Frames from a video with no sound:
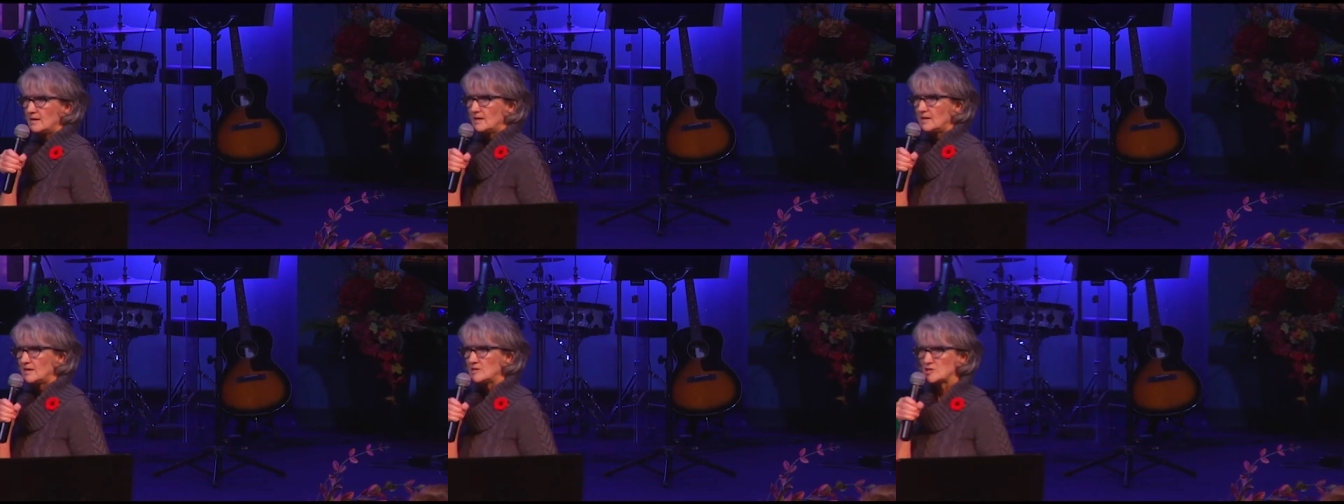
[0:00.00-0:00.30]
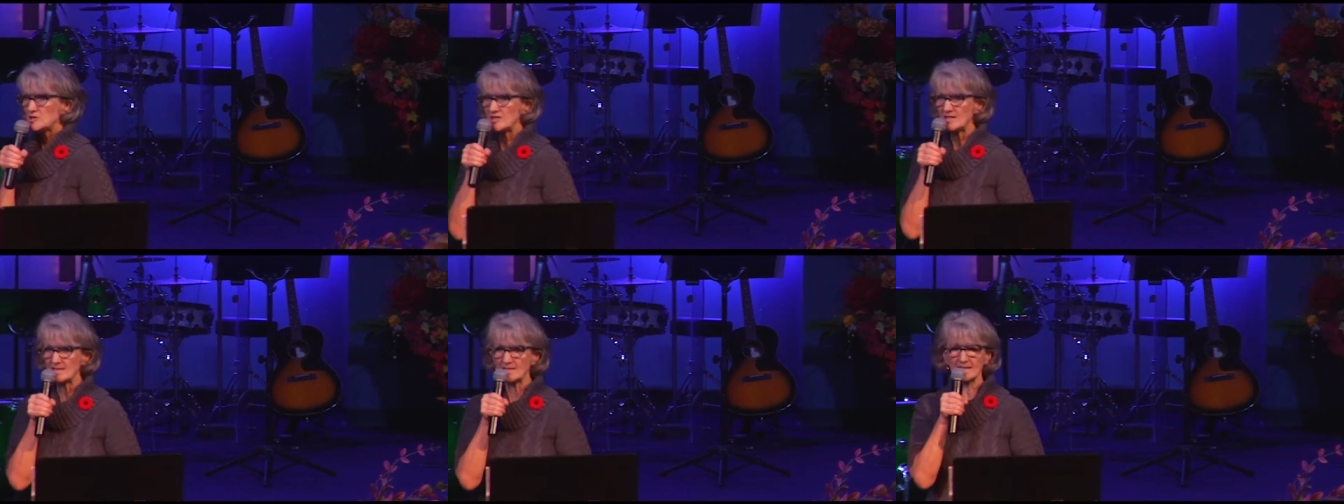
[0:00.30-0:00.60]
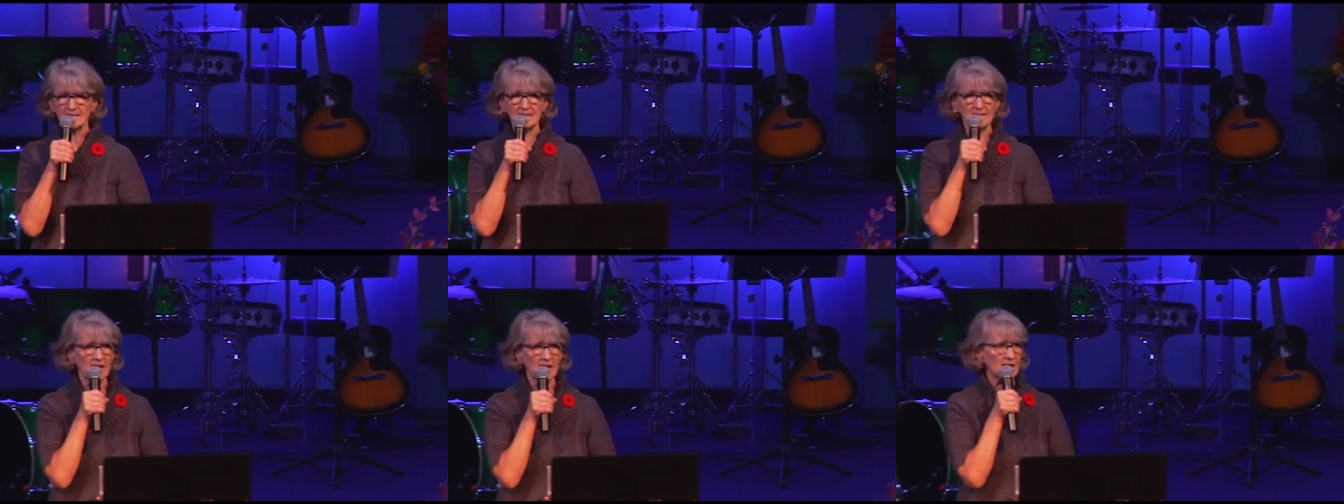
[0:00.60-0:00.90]
And
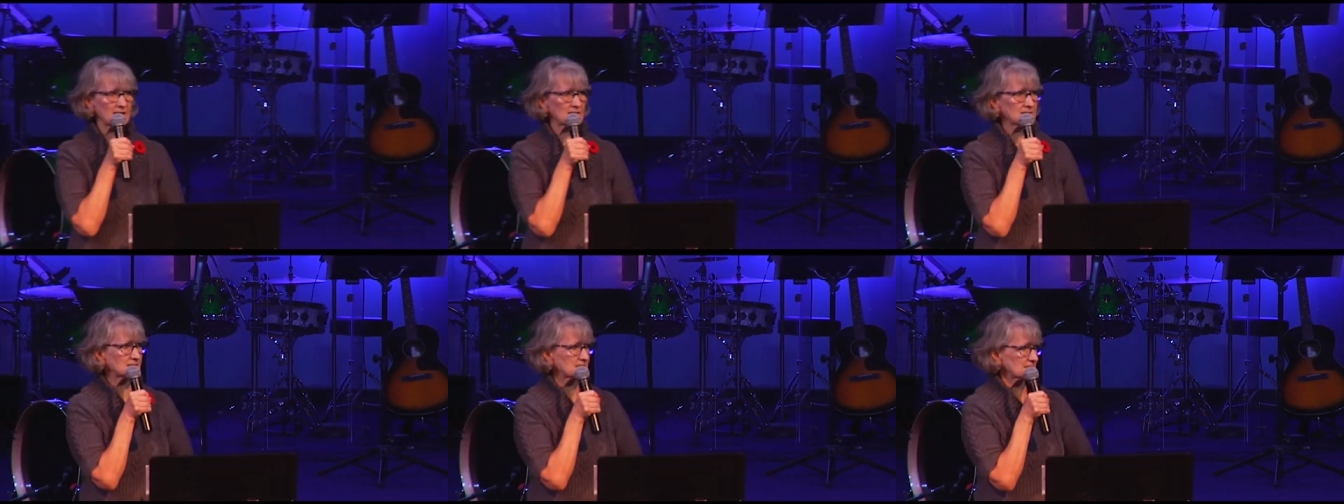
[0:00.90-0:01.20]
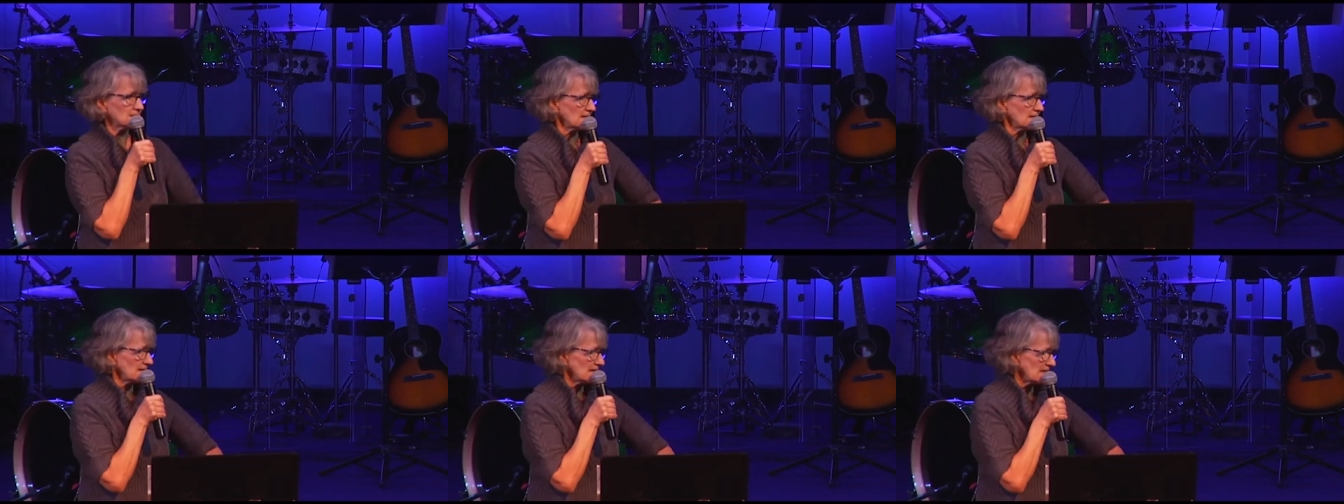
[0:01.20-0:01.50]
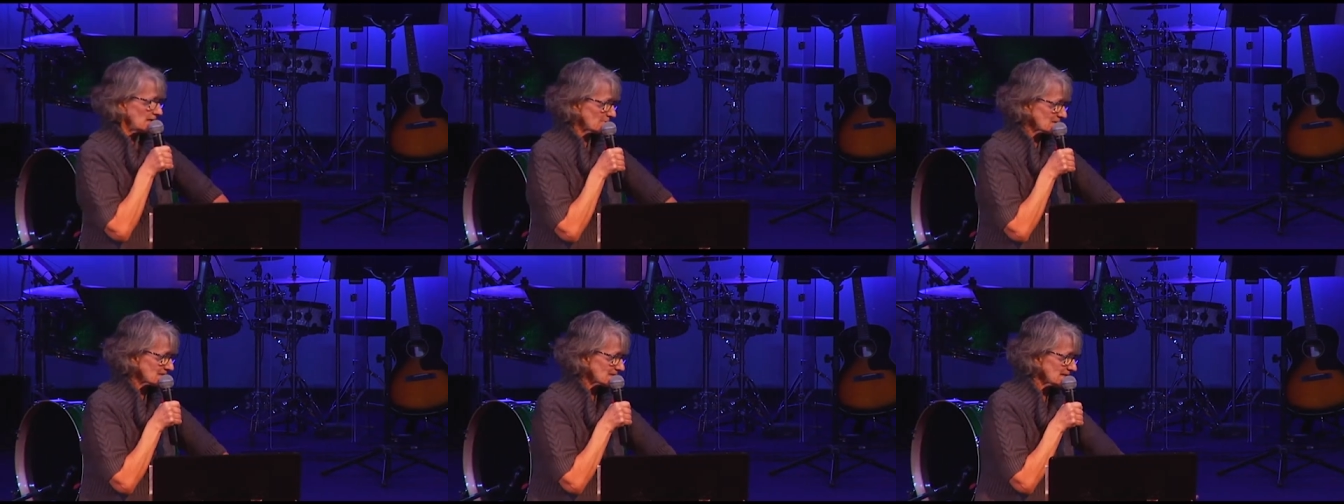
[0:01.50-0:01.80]
Jesus says
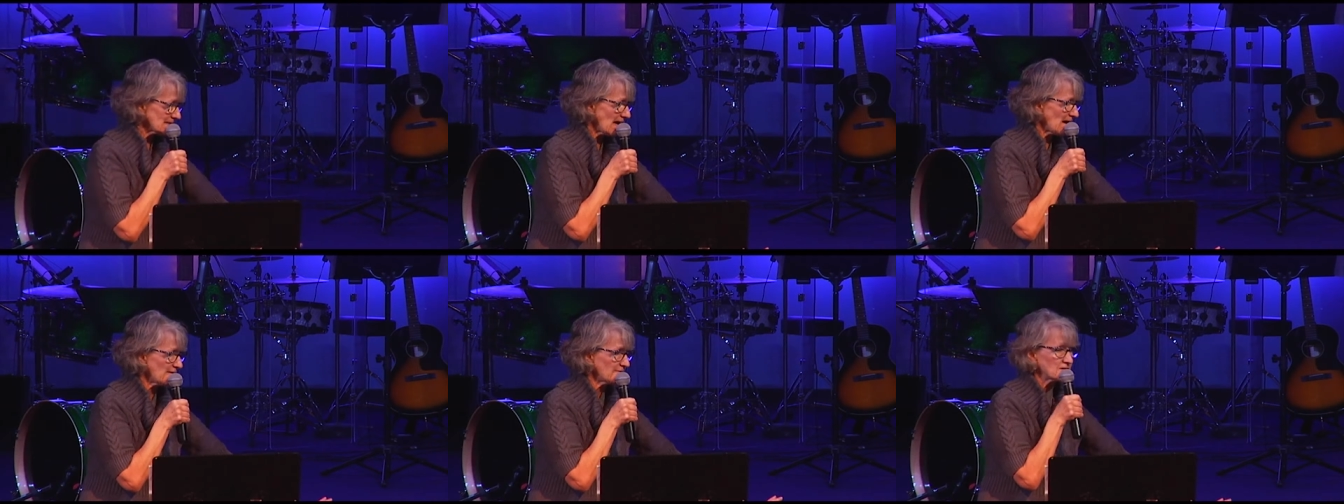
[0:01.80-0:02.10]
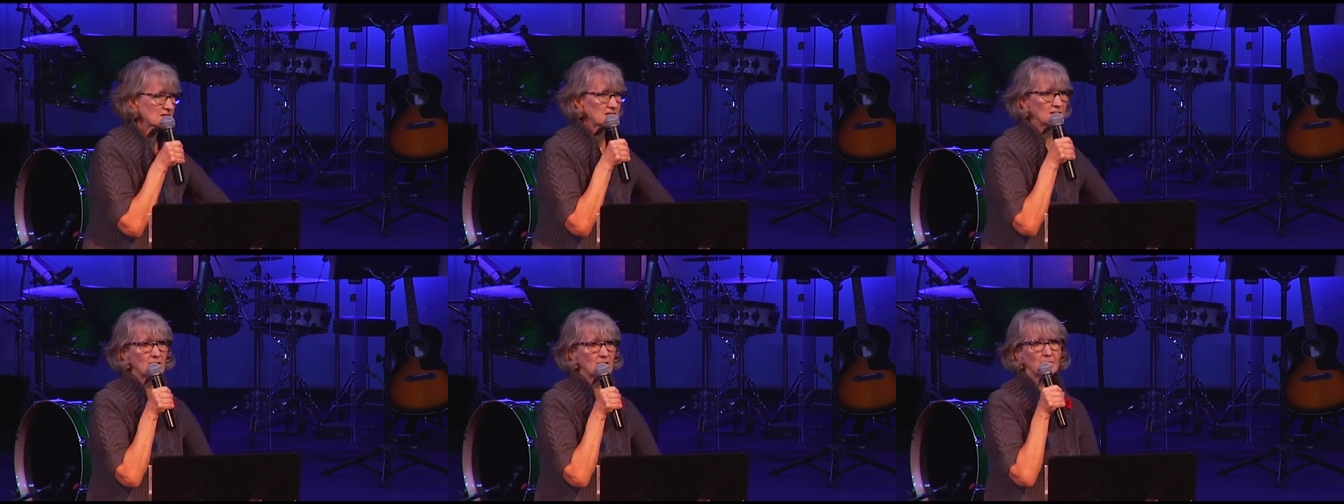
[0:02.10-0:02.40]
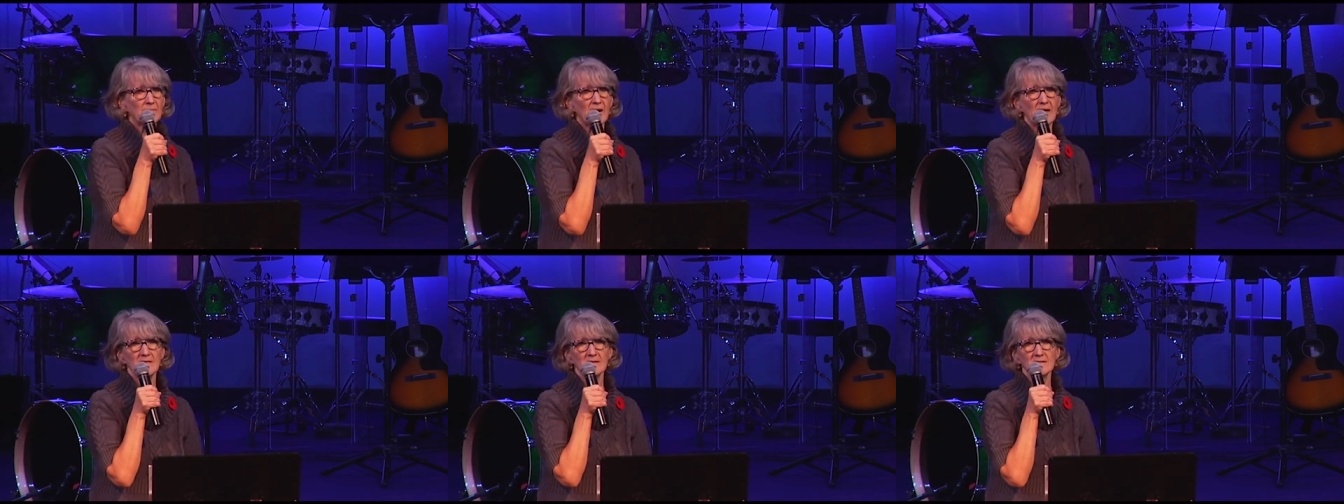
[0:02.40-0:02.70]
he was left
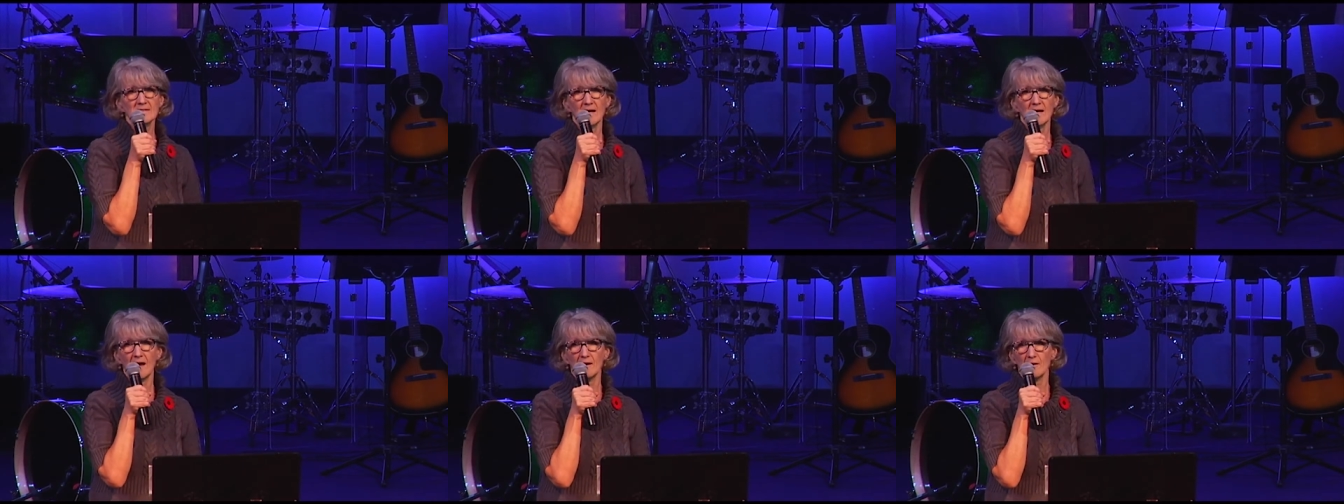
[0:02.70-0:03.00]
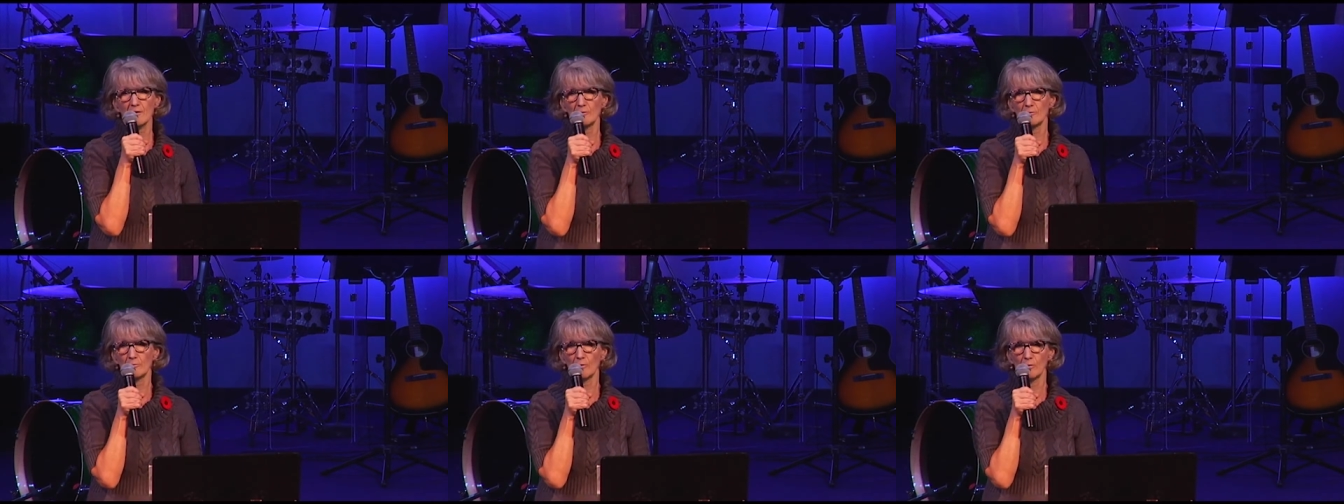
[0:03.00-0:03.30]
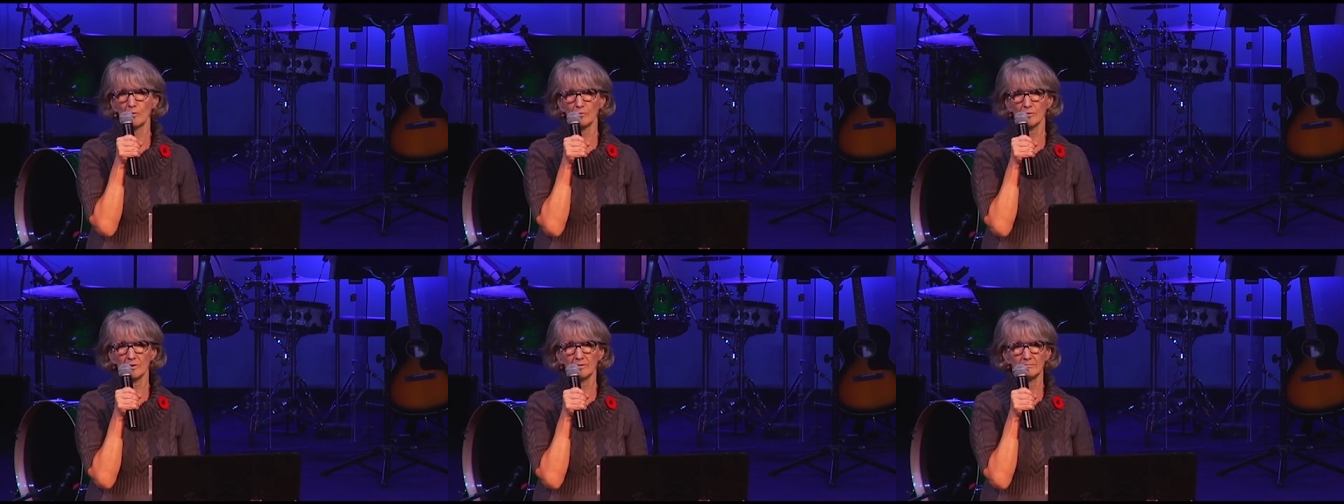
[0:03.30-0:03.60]
by the side of the
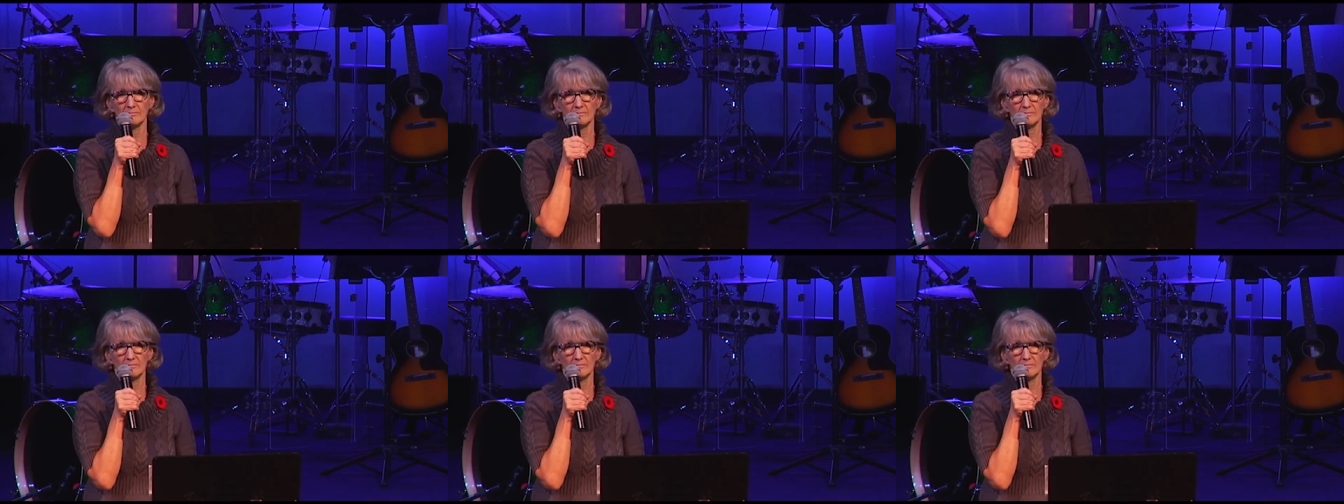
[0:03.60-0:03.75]
road.